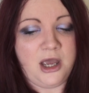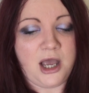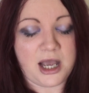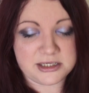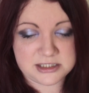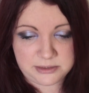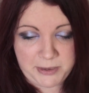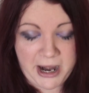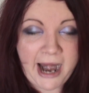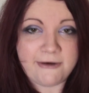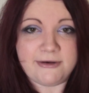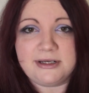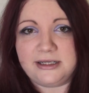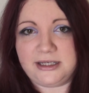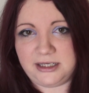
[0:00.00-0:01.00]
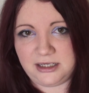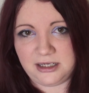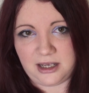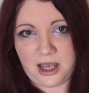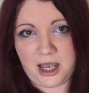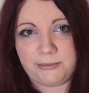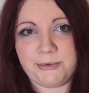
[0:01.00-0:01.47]
As apparently
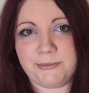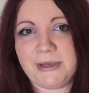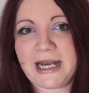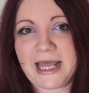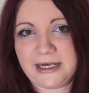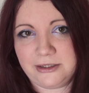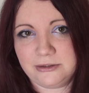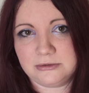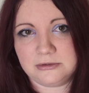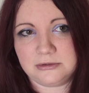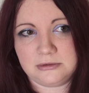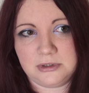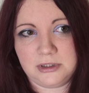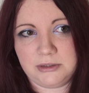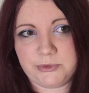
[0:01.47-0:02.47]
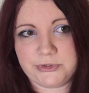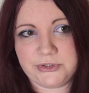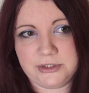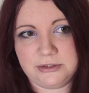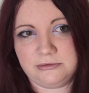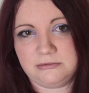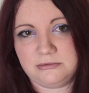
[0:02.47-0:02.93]
I'm a millennial
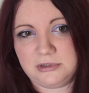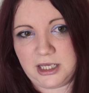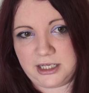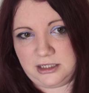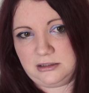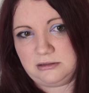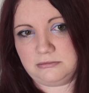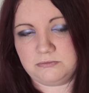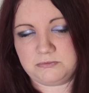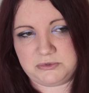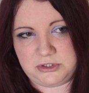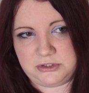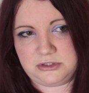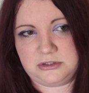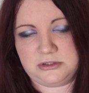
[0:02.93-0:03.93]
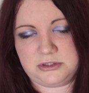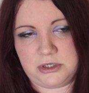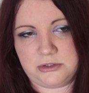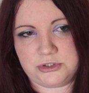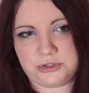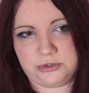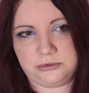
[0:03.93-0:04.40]
within like
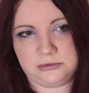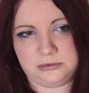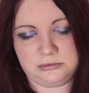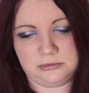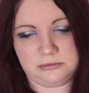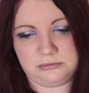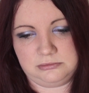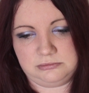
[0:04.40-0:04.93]
social